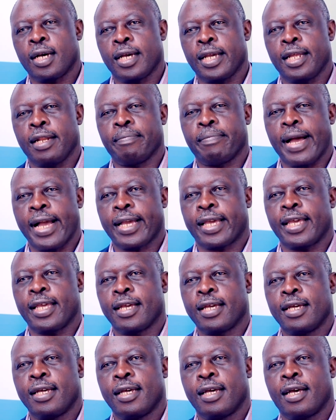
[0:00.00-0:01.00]
in
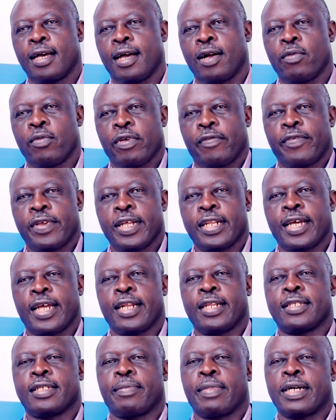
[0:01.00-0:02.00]
banking, and we feel
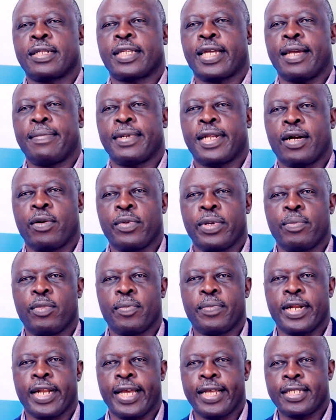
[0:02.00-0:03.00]
that it's about time that we
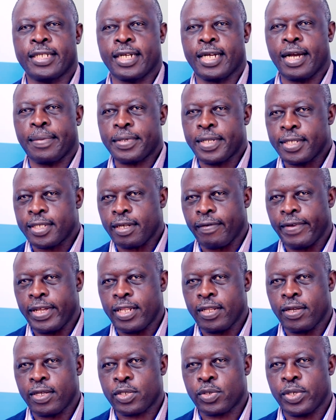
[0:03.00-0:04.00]
mobilize the captains of
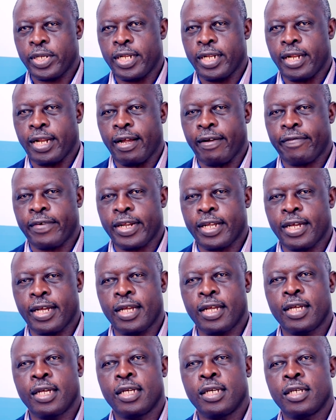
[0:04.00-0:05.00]
industry in Africa